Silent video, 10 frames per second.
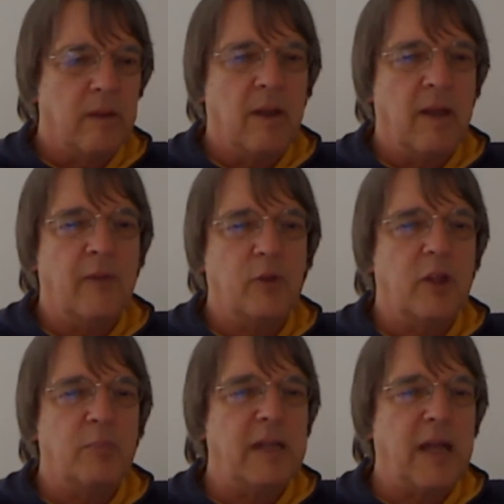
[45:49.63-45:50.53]
I have to
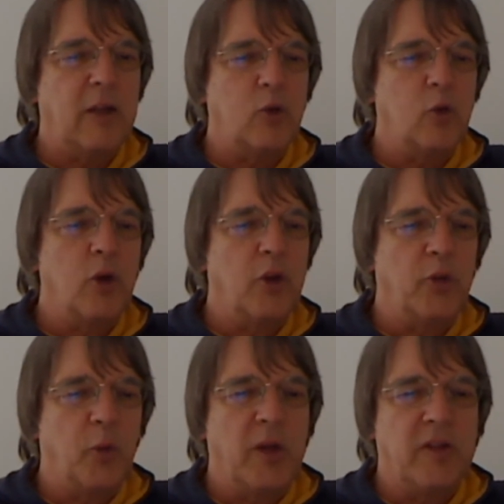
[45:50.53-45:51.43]
admit, I do not
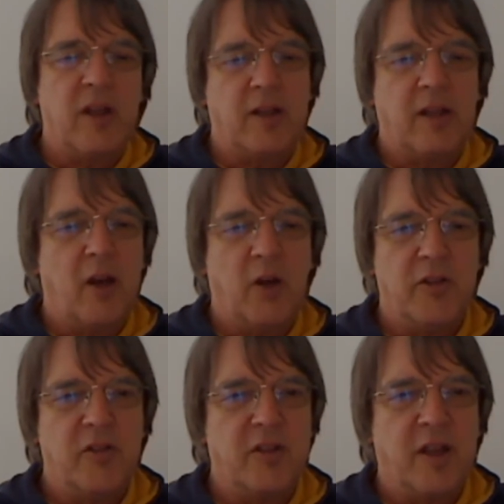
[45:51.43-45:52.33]
know exactly how
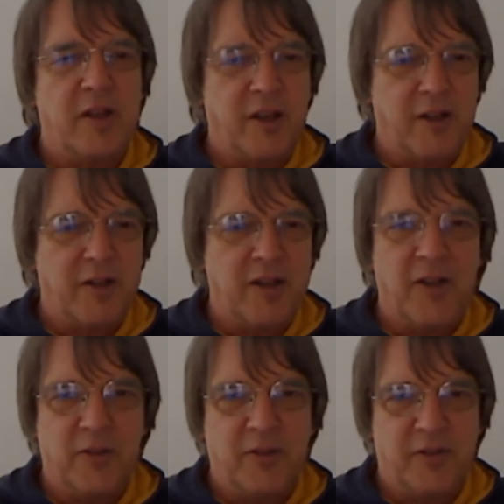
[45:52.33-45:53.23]
this is technically
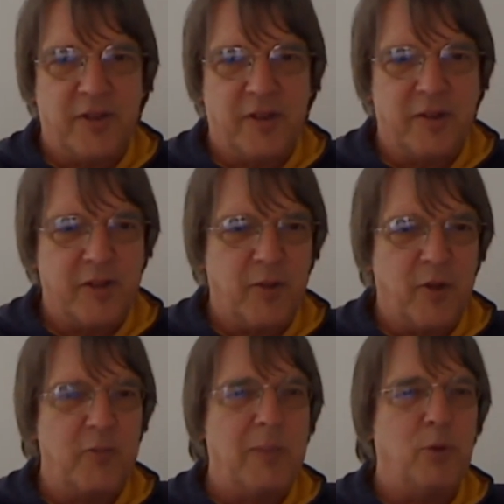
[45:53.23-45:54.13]
done.
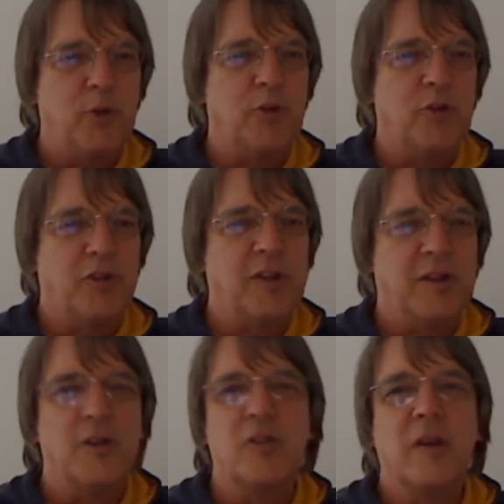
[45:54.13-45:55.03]
Several of my postdocs did
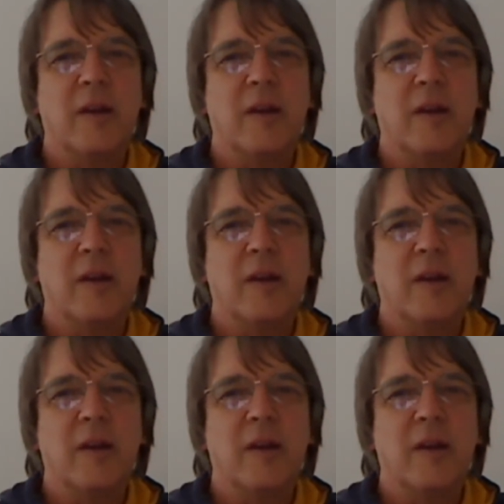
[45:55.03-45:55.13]
this.